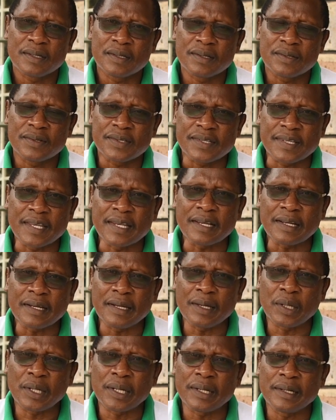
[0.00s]

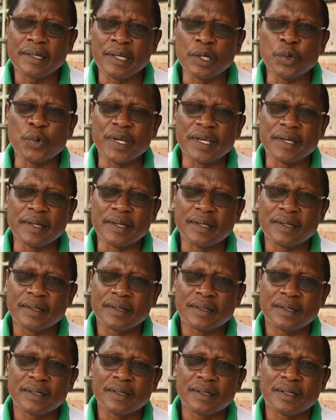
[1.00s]
Sinclair Lewis
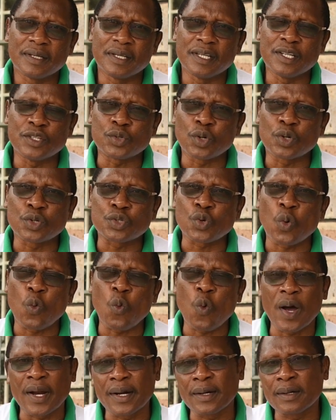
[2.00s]
is also
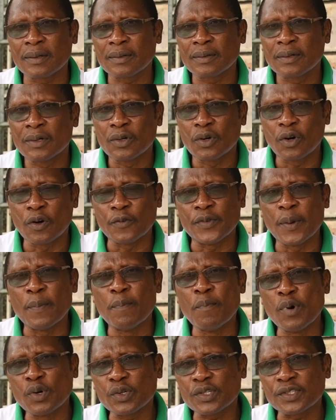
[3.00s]
one of the
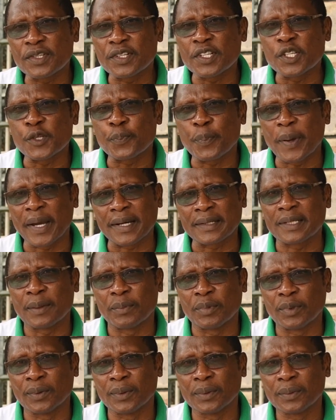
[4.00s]
most
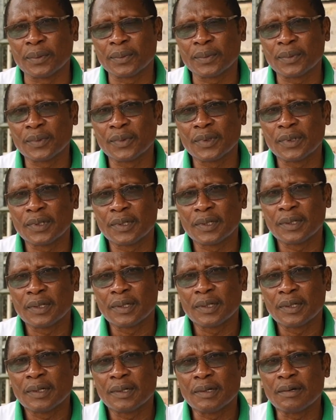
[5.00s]
respectable
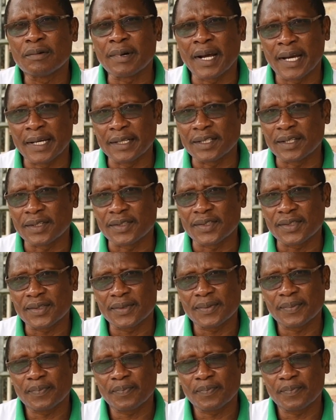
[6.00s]
writers.